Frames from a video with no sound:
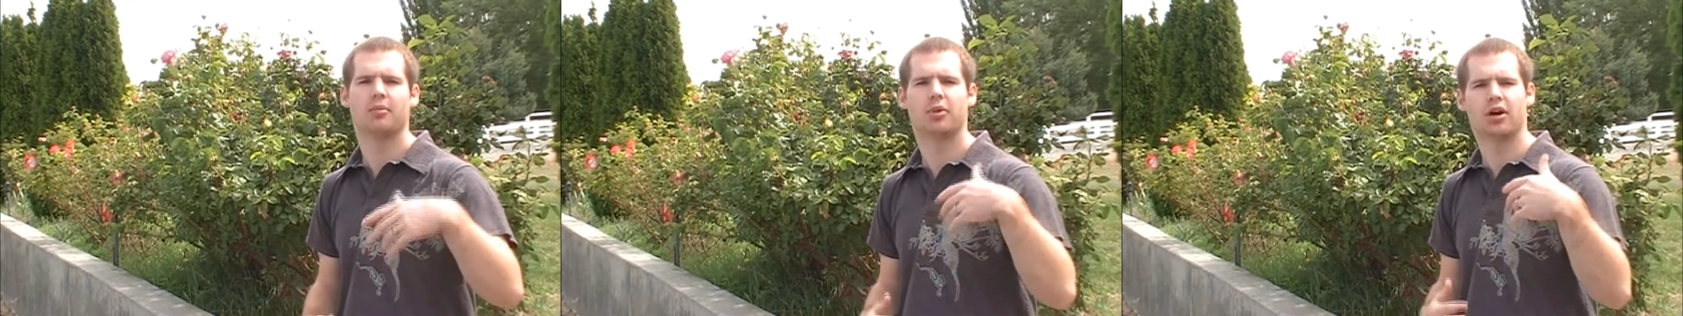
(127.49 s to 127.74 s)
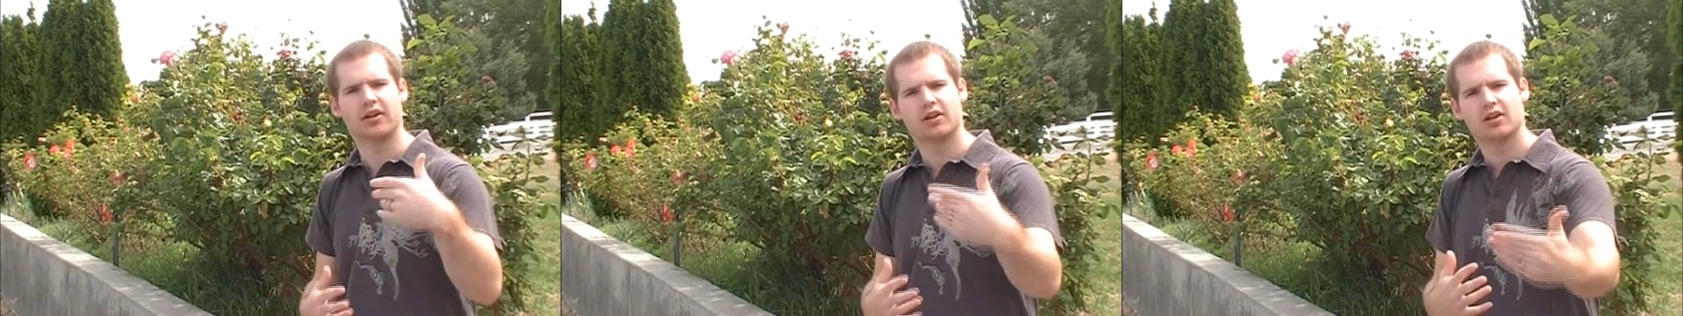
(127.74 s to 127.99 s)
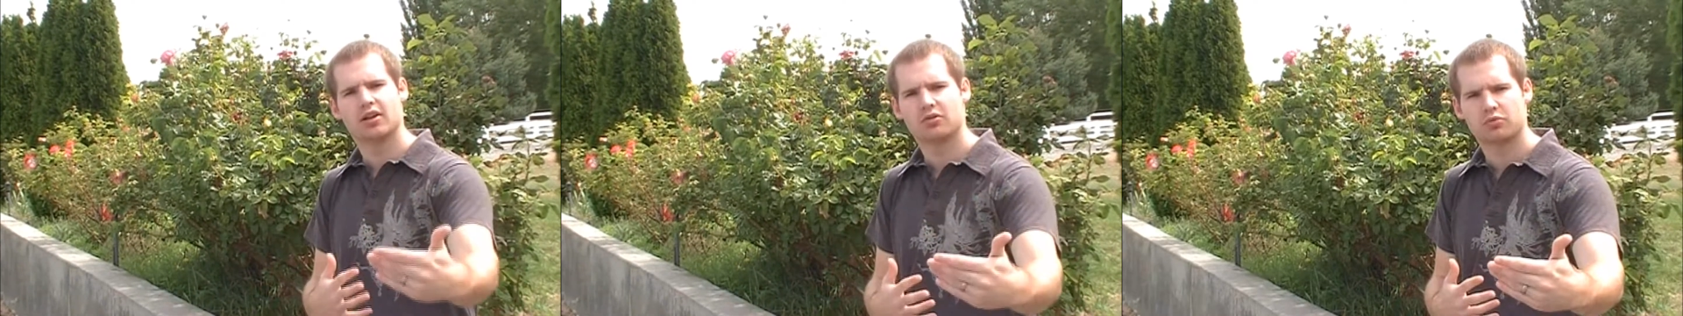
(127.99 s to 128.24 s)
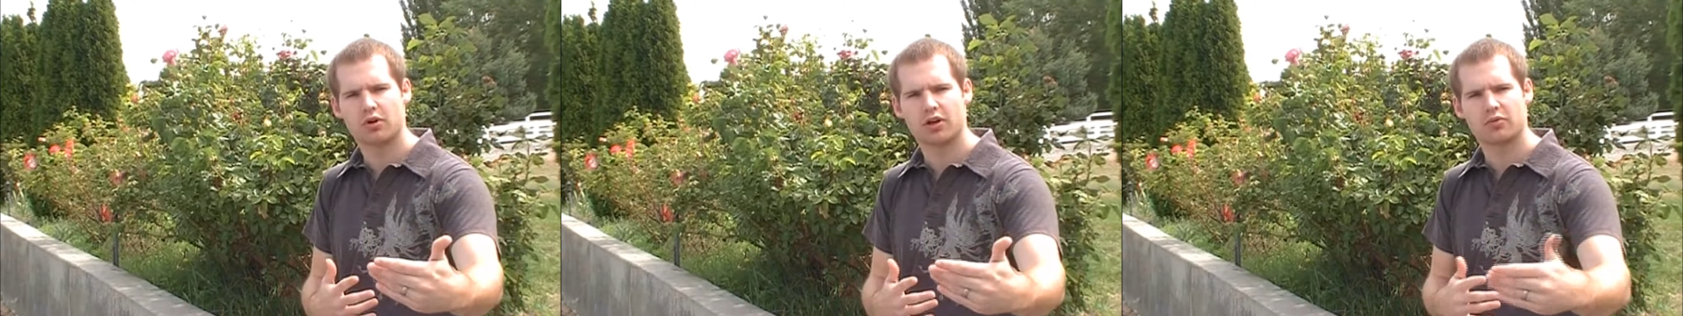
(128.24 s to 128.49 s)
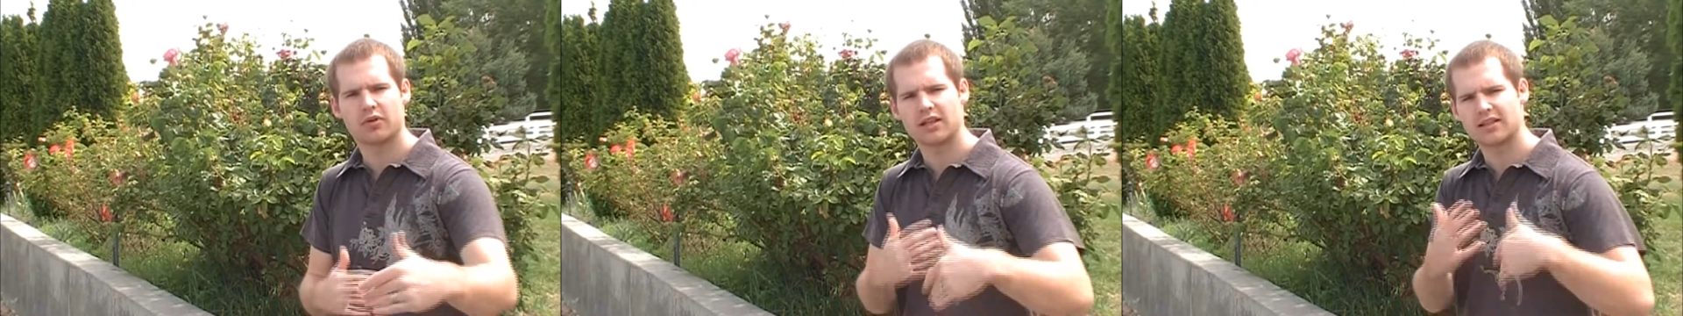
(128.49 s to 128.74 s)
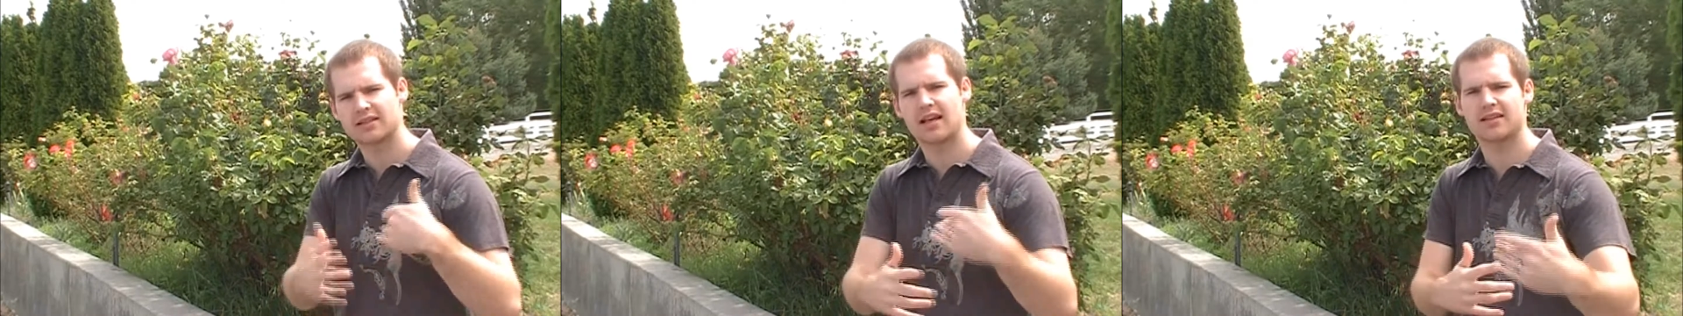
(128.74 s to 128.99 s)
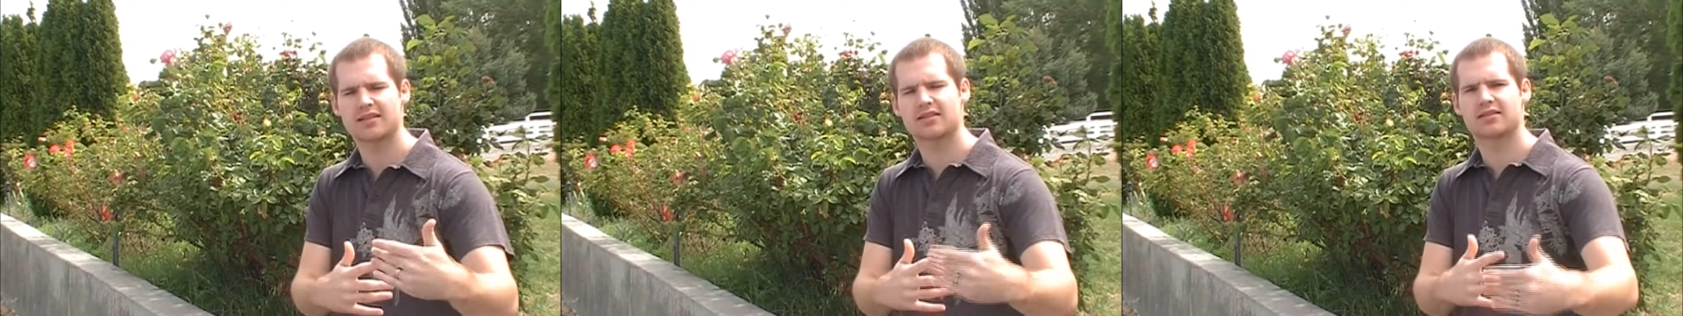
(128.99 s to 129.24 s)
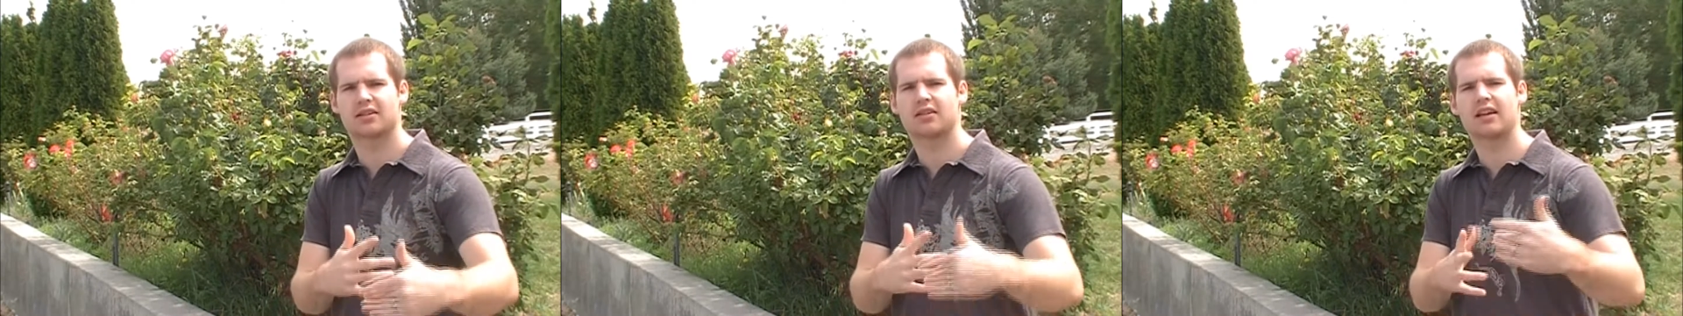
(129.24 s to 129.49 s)
But what he says
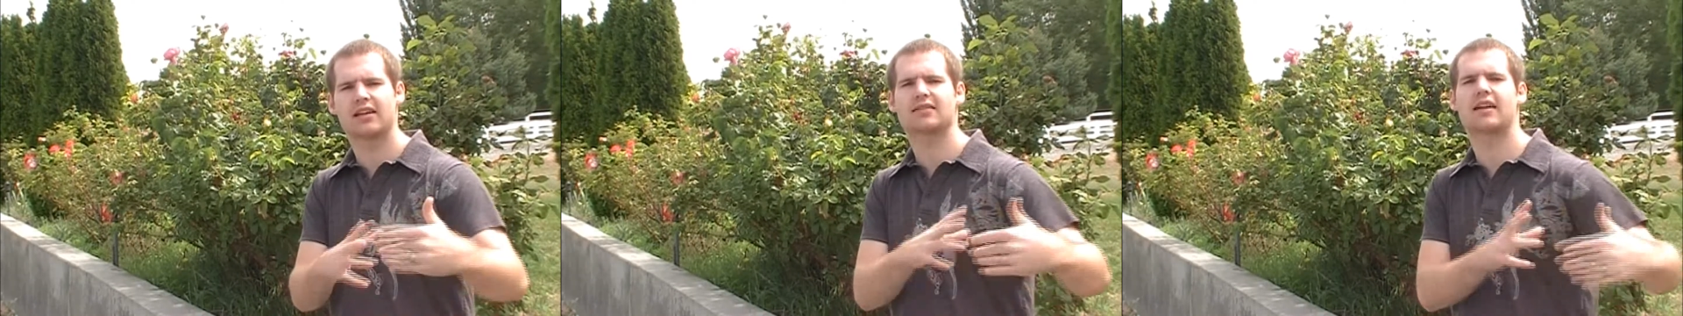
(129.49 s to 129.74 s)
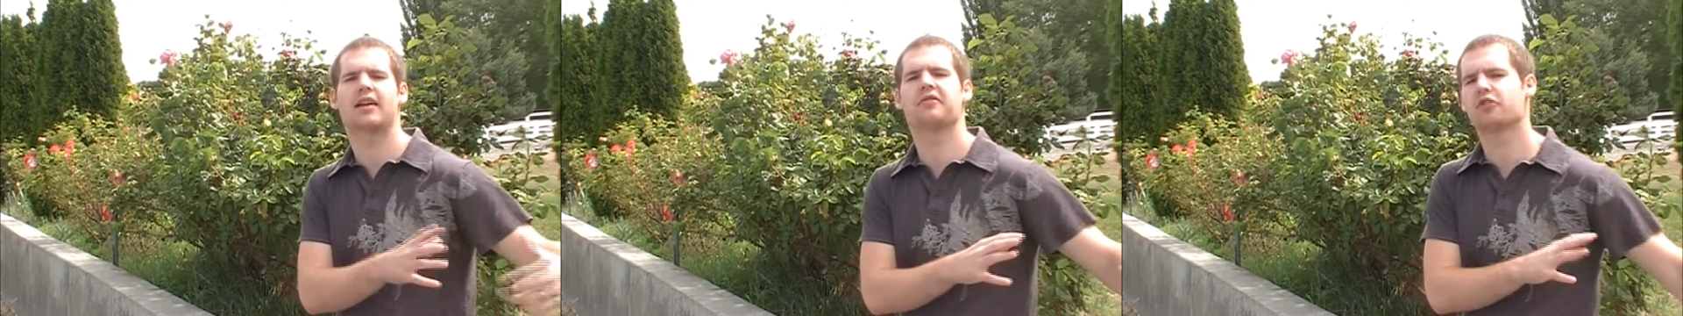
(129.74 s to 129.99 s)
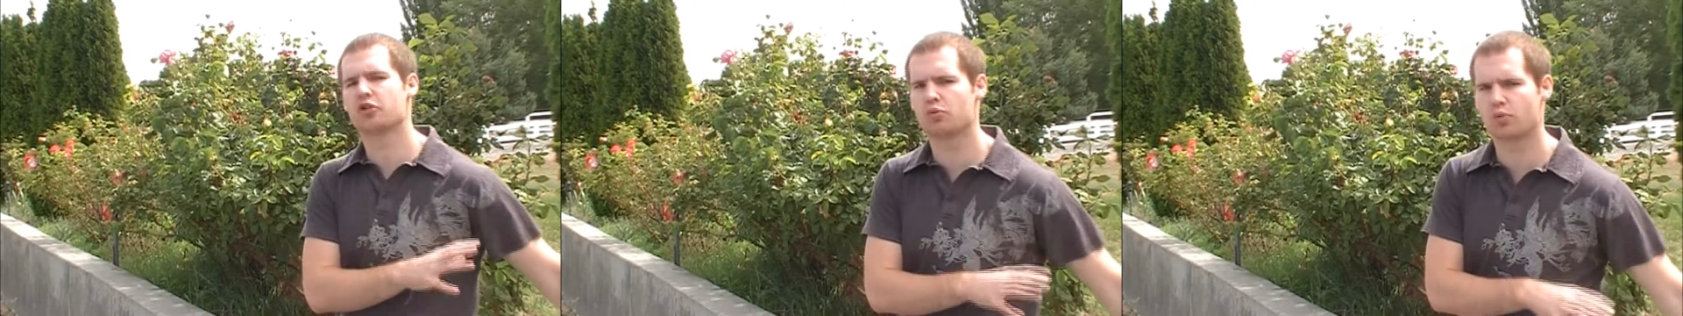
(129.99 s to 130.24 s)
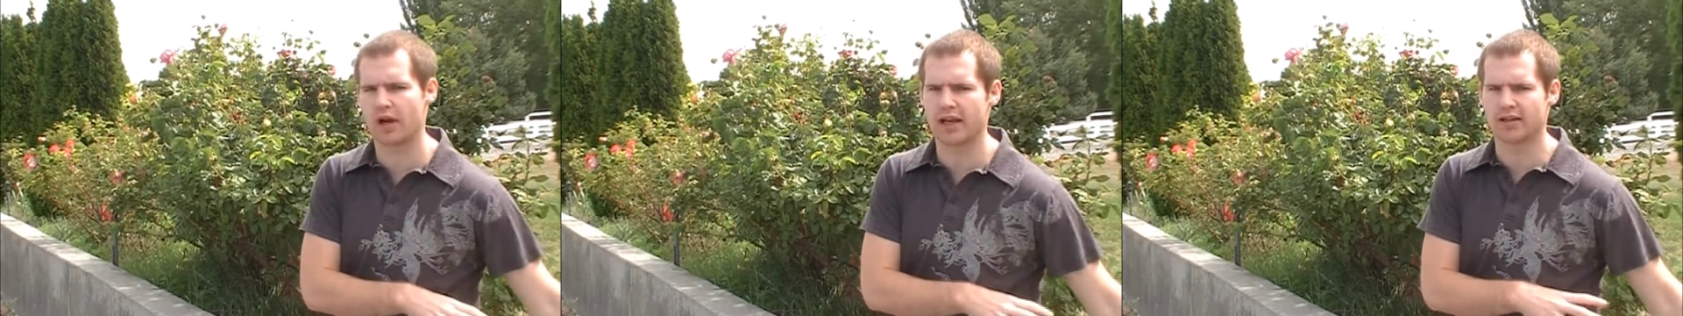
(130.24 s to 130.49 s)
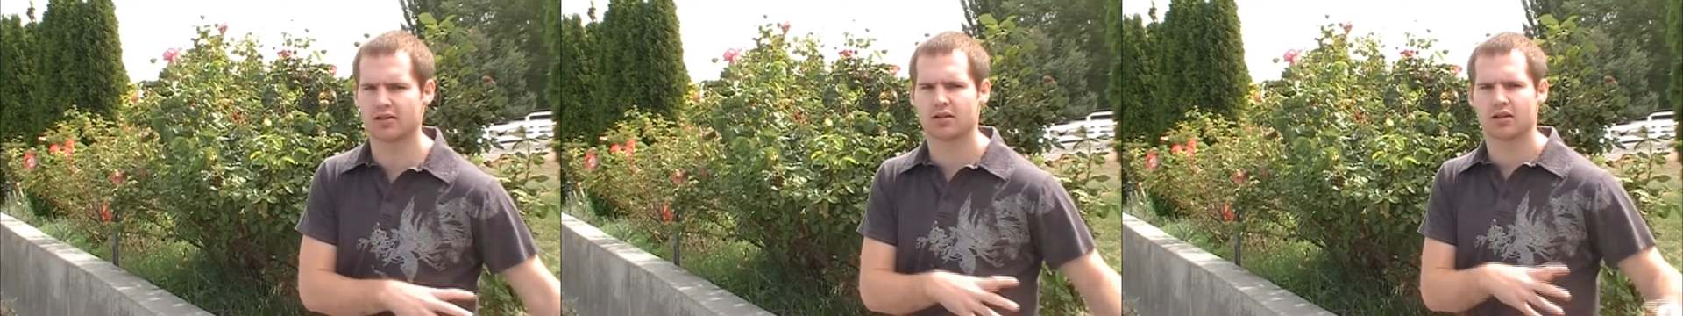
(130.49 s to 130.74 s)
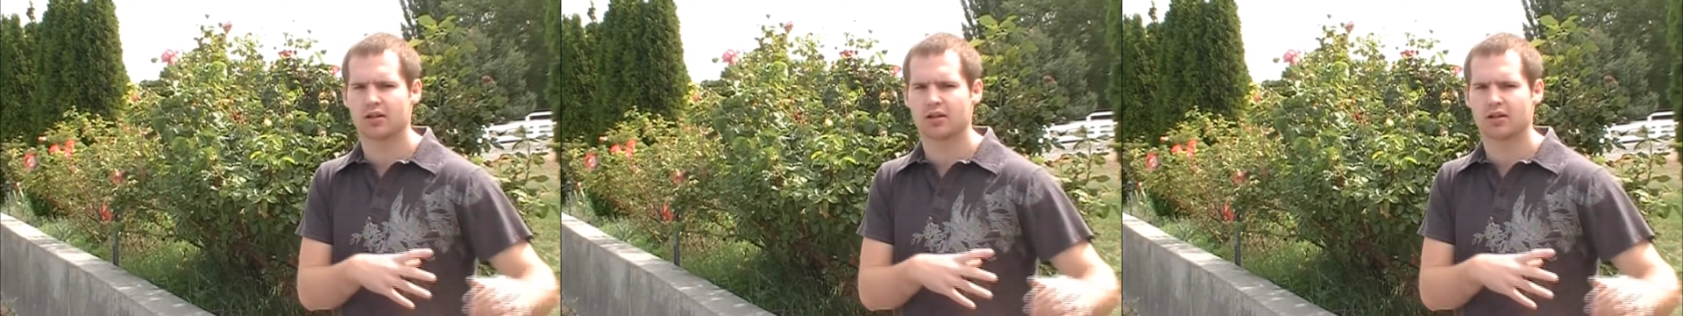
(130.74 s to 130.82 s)
is lay aside every weight.